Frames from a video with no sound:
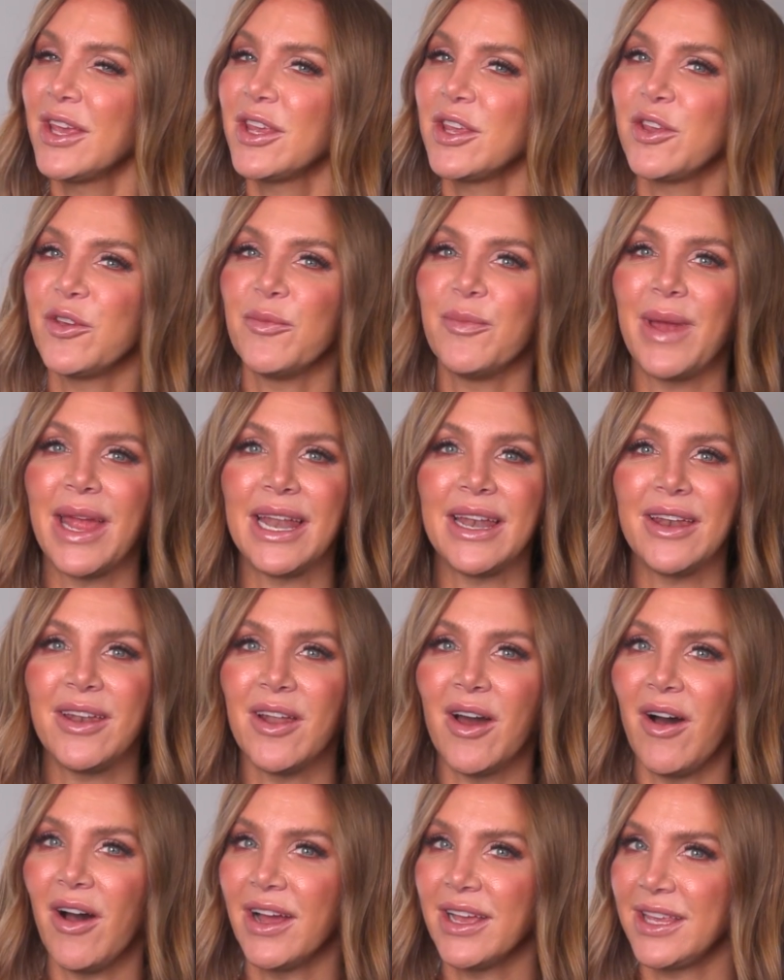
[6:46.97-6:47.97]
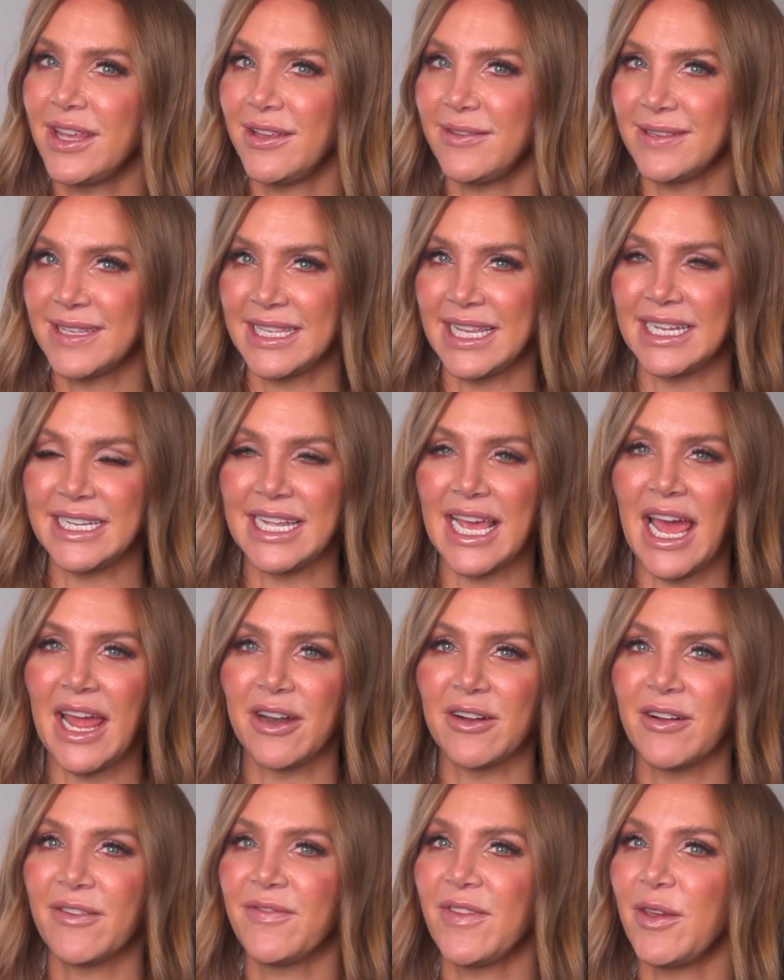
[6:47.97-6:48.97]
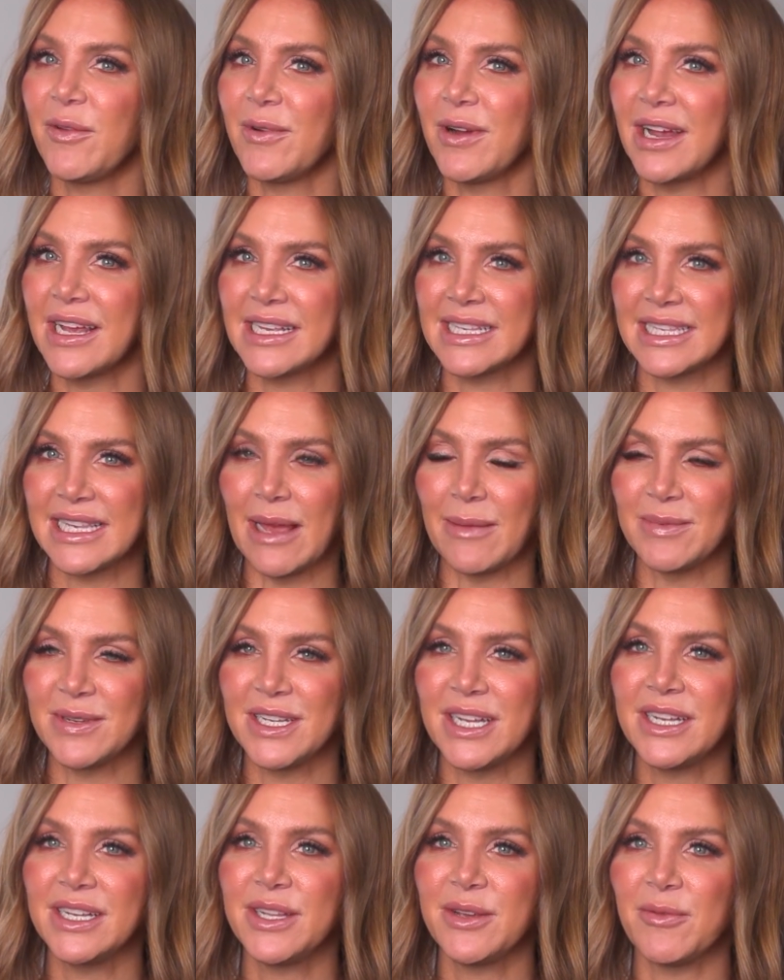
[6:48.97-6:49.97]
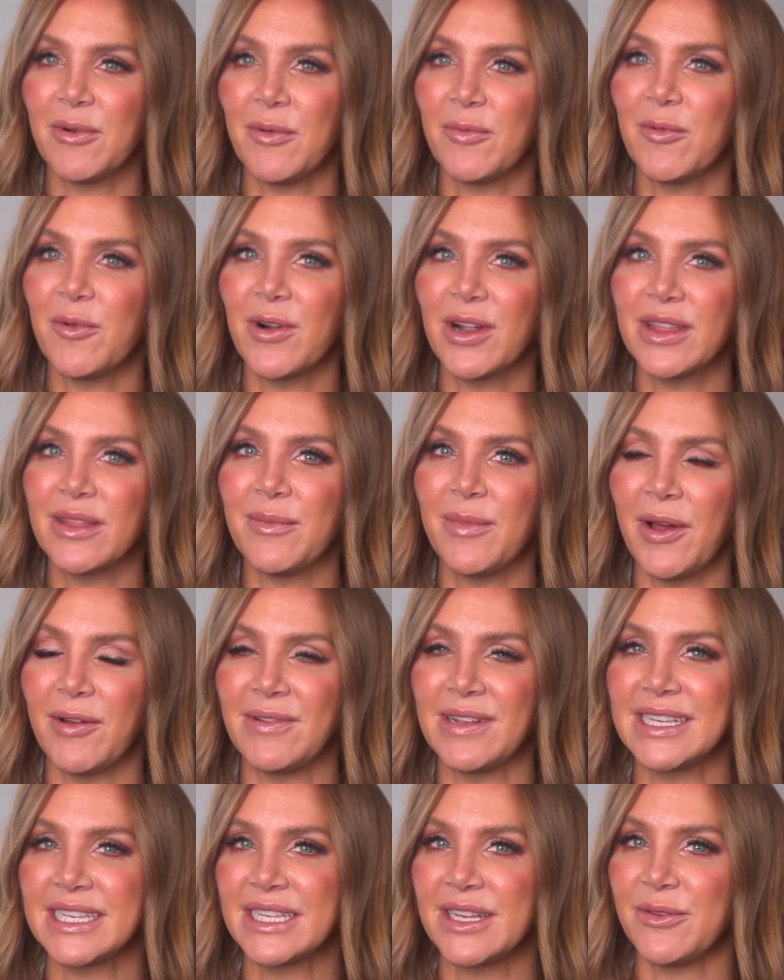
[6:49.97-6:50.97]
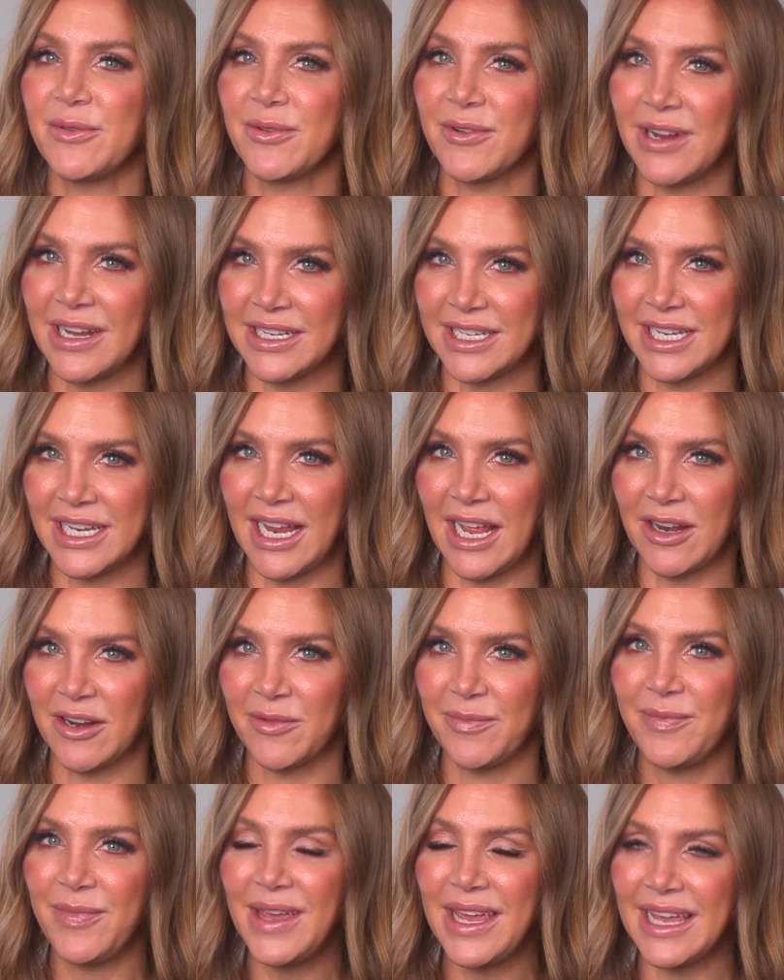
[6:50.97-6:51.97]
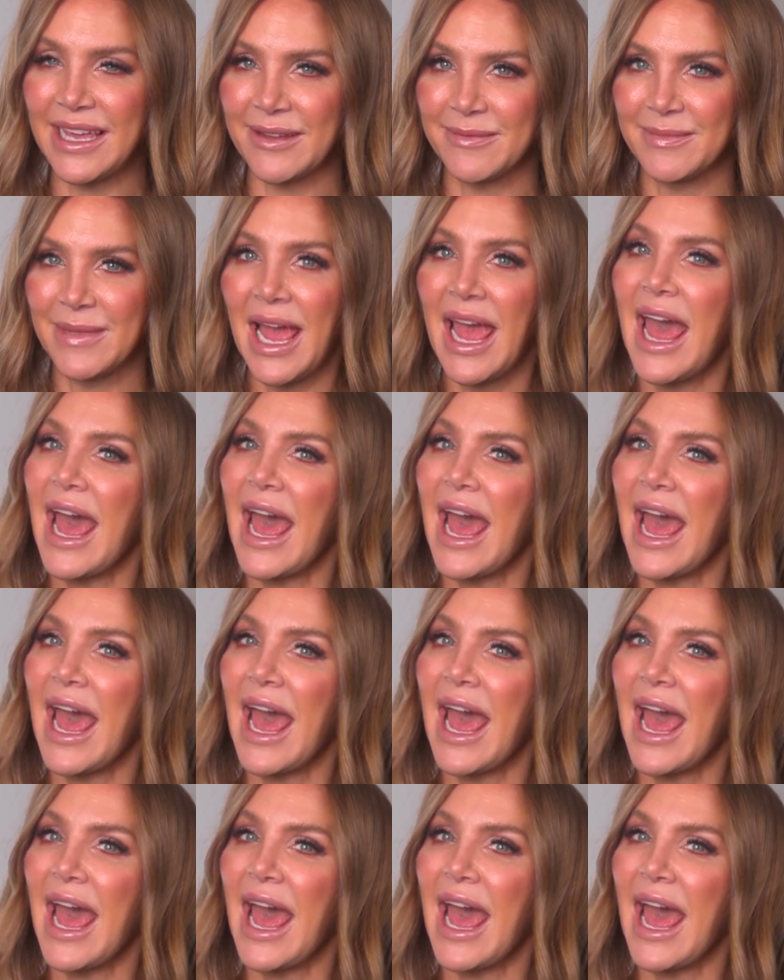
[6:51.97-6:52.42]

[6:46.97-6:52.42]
You may not use the 10 or fewer exception to award the bonus to originator B.